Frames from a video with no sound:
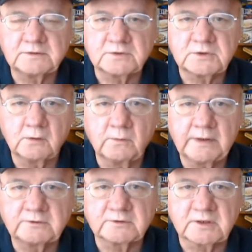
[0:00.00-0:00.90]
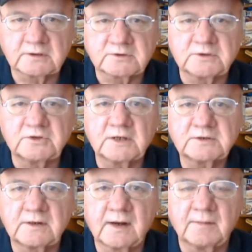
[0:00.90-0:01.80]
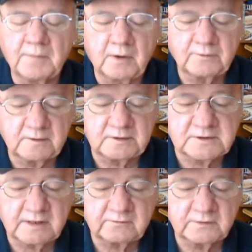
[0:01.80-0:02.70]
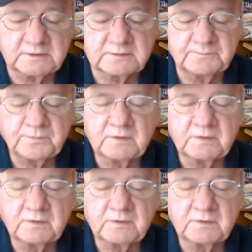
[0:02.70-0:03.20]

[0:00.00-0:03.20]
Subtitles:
and show wagers are suggested on both of these entries.